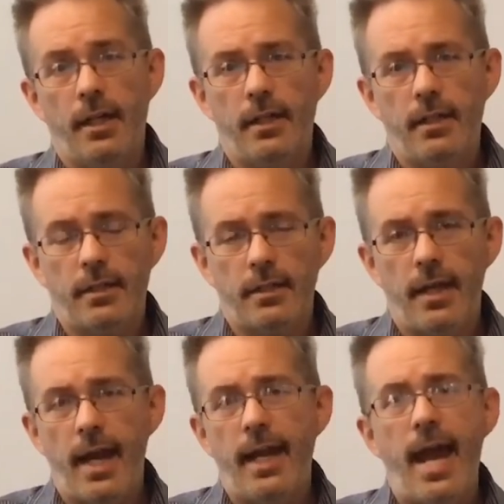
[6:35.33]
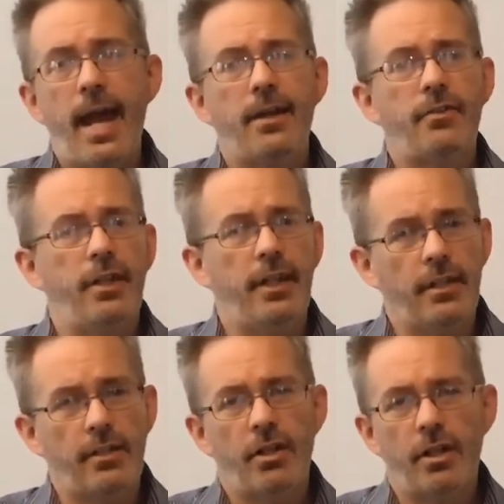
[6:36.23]
an accident,
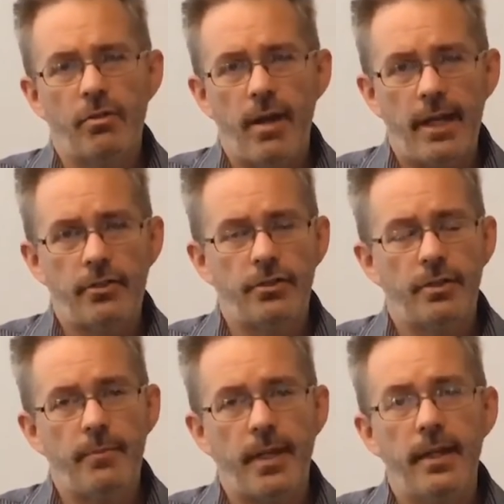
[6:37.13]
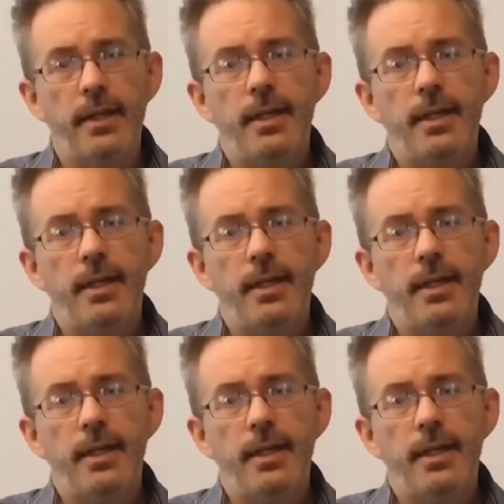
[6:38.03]
a car crash or something,